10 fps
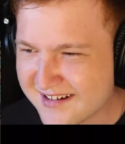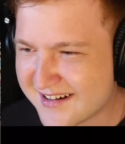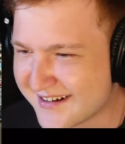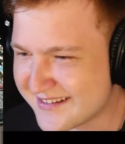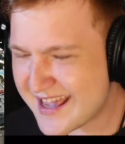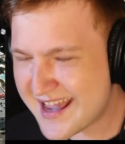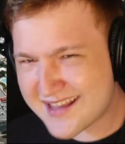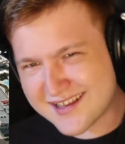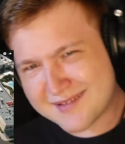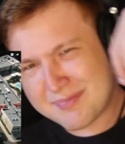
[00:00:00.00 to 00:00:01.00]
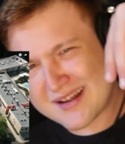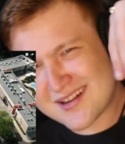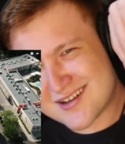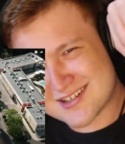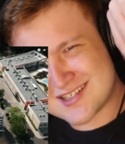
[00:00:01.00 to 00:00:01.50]
They had to put a
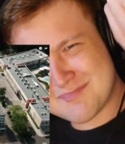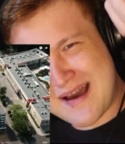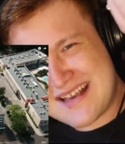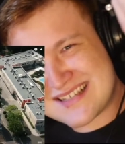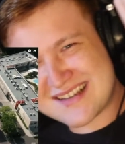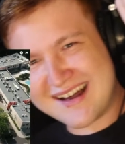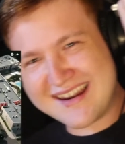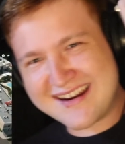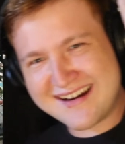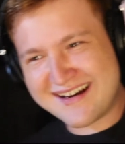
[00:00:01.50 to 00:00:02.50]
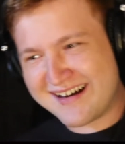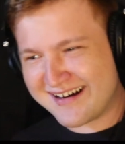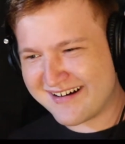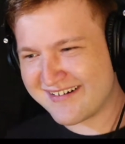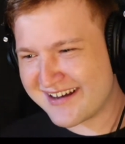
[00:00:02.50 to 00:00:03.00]
little spice on it, huh?
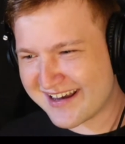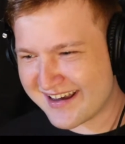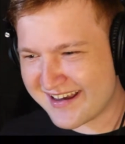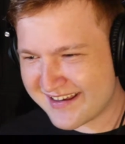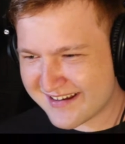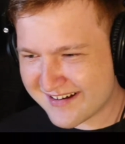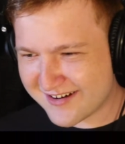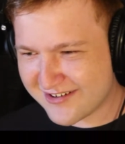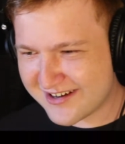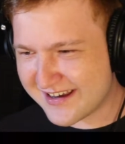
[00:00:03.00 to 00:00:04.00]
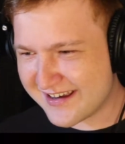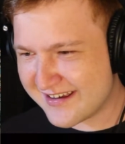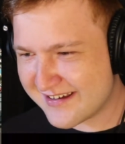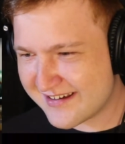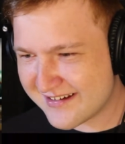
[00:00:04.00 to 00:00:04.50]
Okay. Okay.
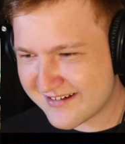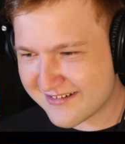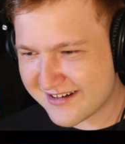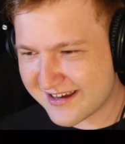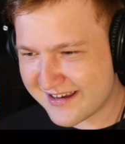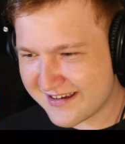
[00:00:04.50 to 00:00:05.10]
Okay.